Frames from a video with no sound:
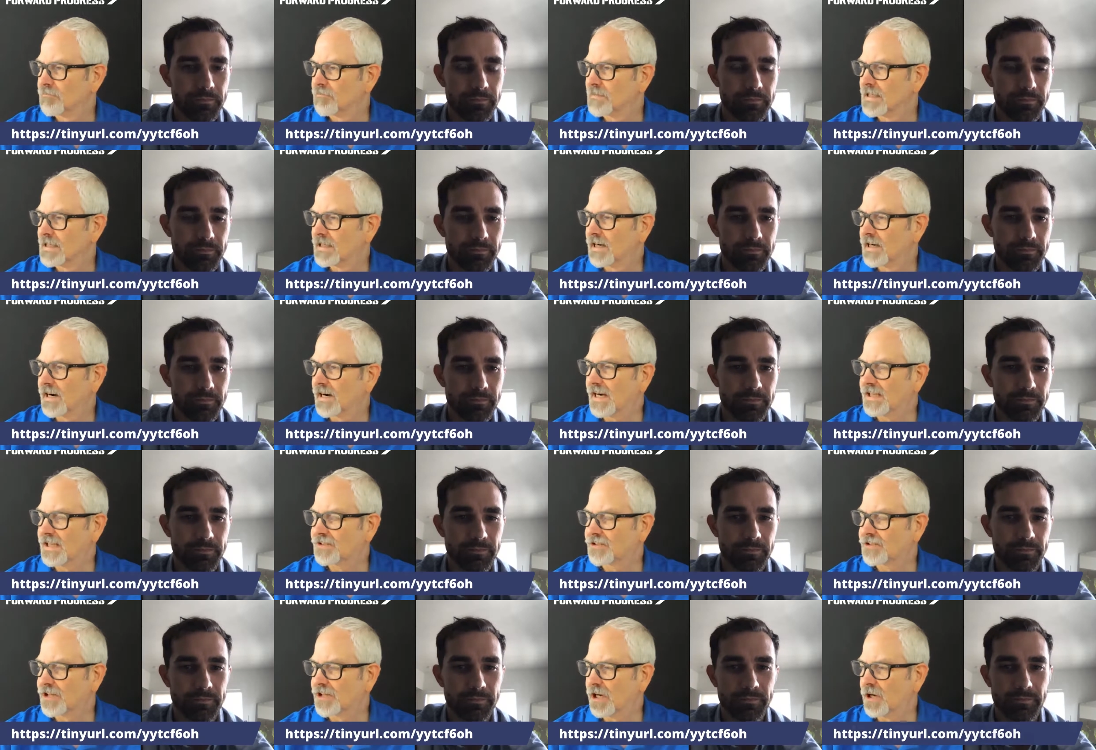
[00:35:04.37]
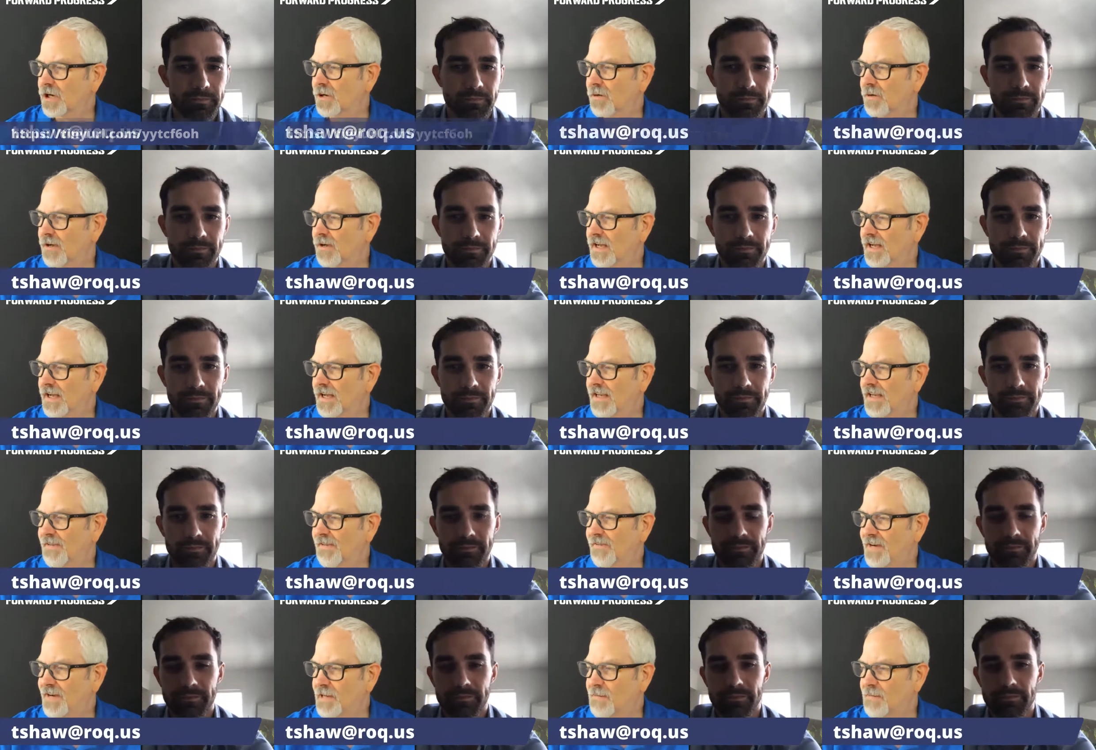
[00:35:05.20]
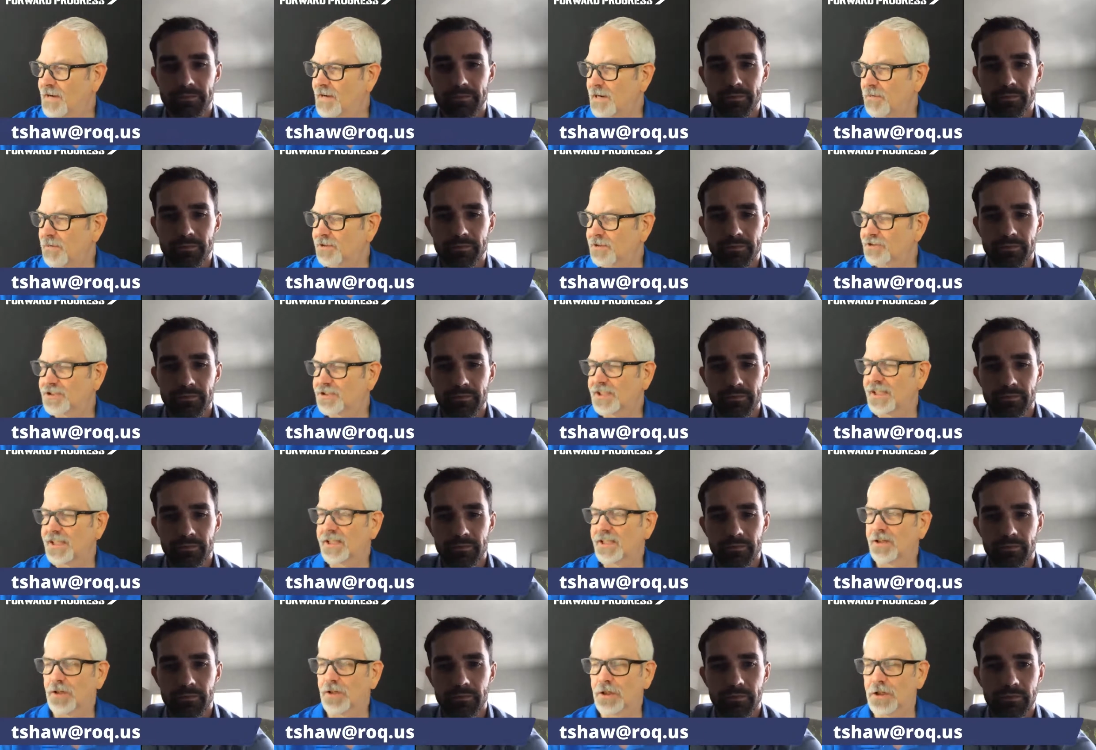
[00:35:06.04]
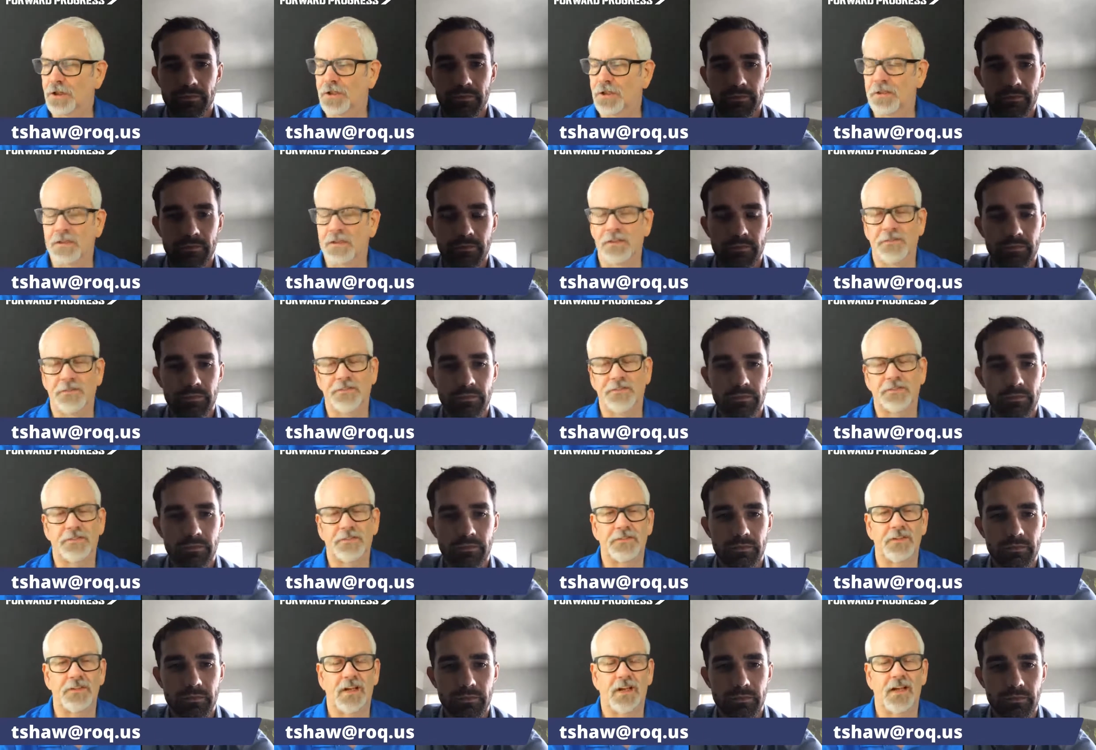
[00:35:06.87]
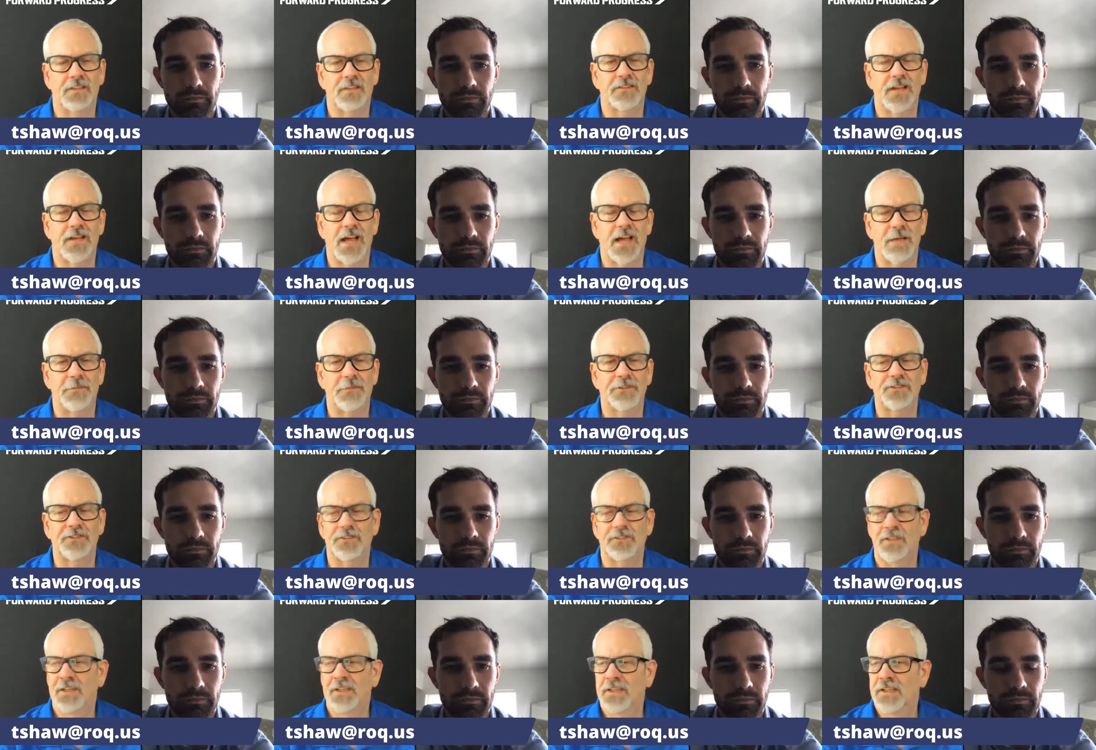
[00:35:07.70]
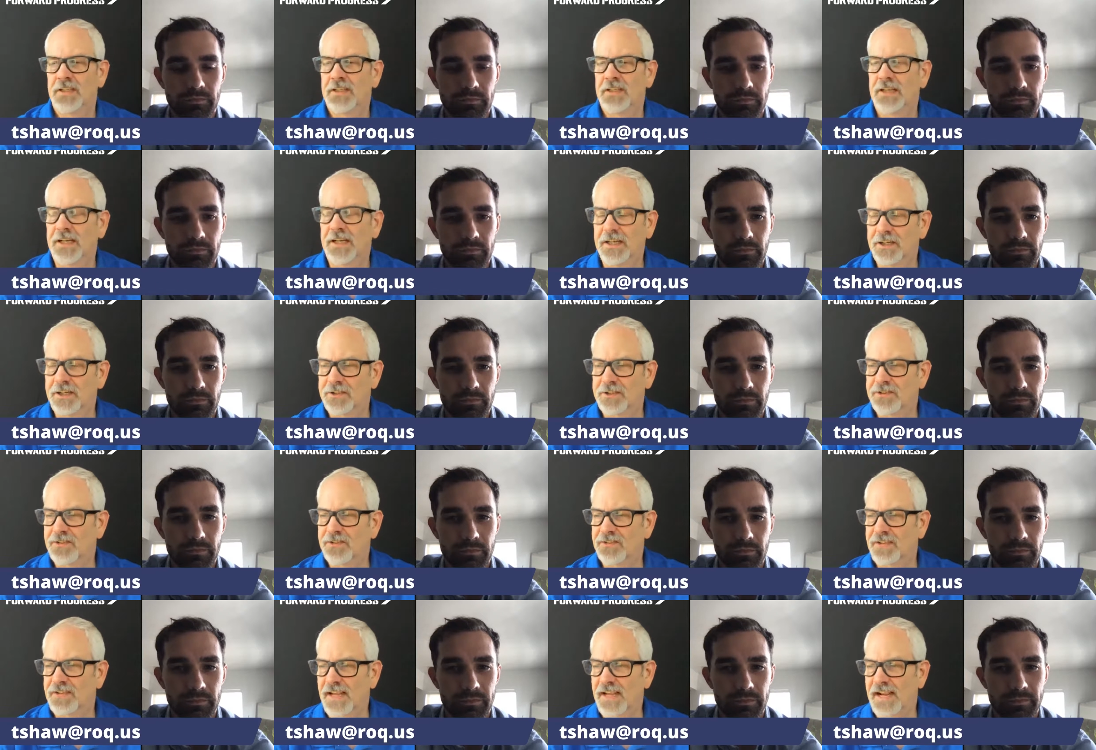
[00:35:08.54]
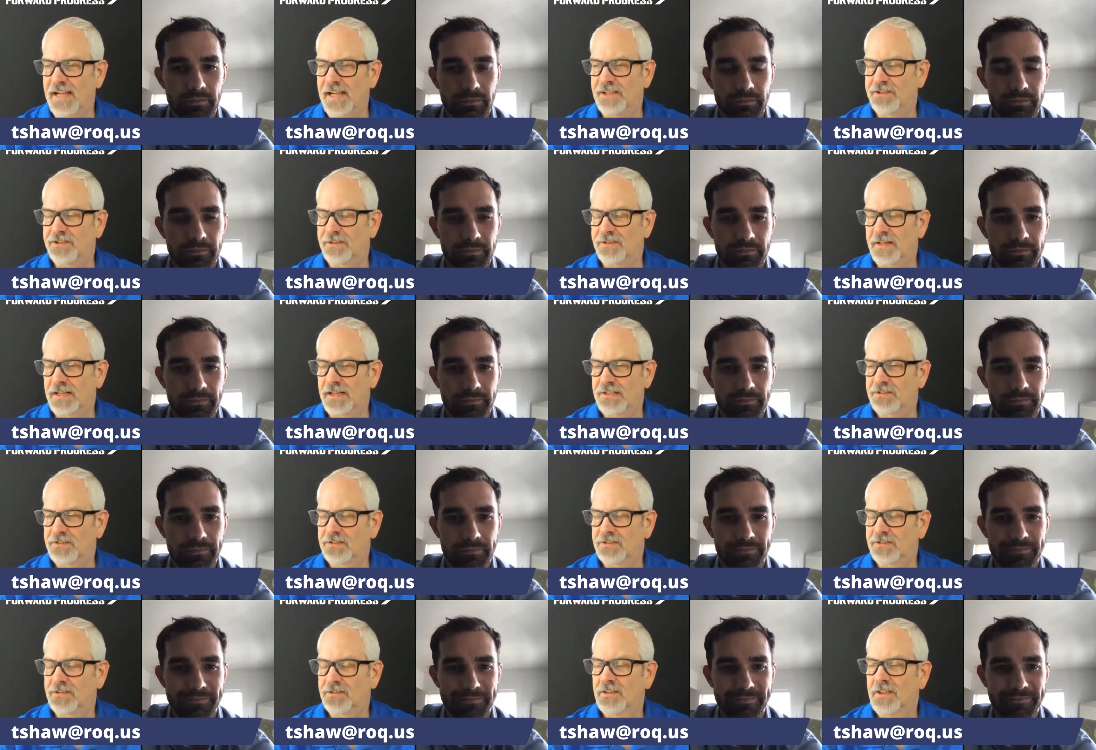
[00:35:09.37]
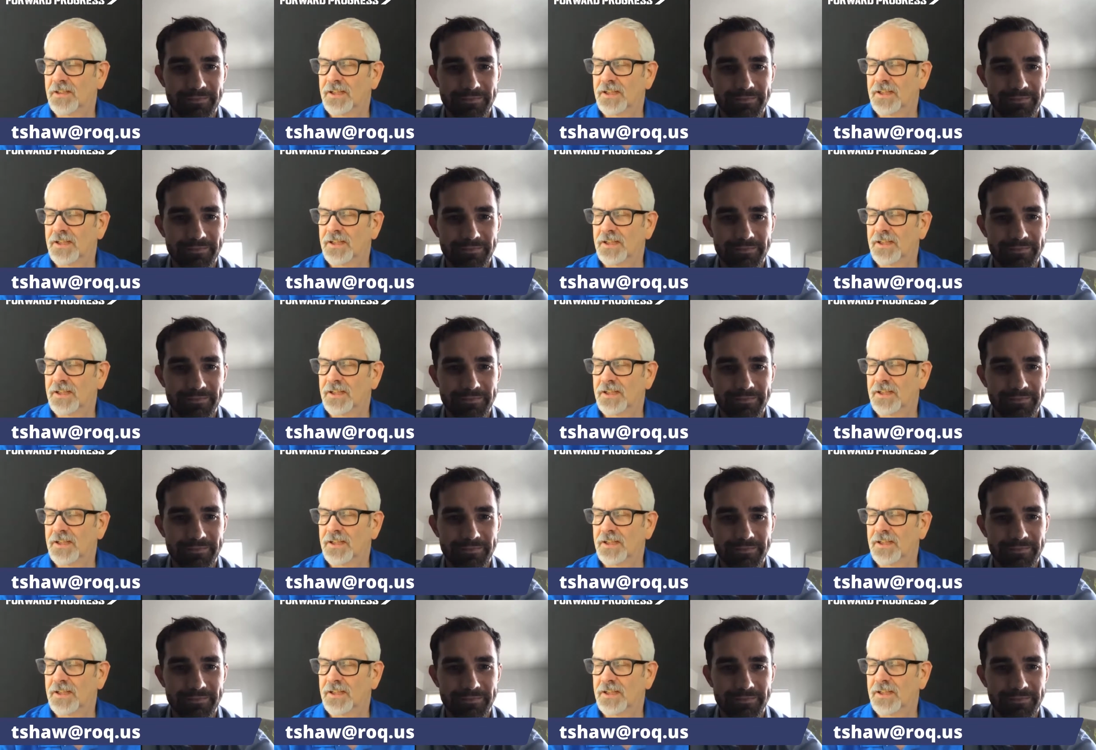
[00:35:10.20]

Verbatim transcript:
Speaker 1: all right. So uh, if anybody wants to get a hold of uh, Thomas, Here's his address.